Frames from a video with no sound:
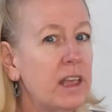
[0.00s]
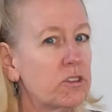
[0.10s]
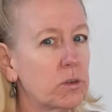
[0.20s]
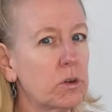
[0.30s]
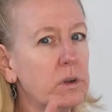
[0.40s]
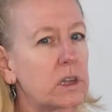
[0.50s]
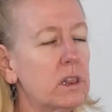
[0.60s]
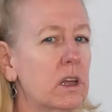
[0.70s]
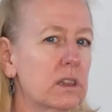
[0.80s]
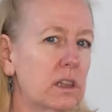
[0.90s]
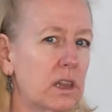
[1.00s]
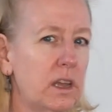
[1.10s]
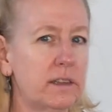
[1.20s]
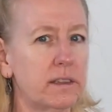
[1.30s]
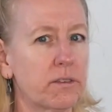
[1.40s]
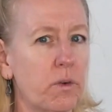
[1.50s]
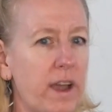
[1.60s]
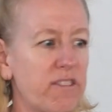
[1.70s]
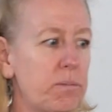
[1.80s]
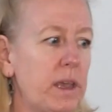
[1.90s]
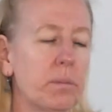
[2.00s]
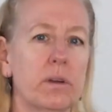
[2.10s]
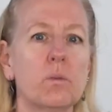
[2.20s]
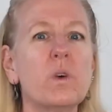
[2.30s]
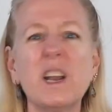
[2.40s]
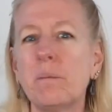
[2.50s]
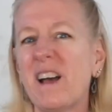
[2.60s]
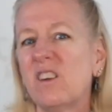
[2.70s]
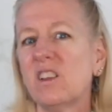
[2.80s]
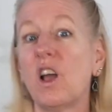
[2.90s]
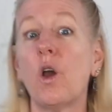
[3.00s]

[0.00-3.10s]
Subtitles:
So going along the lines of craft paper, what about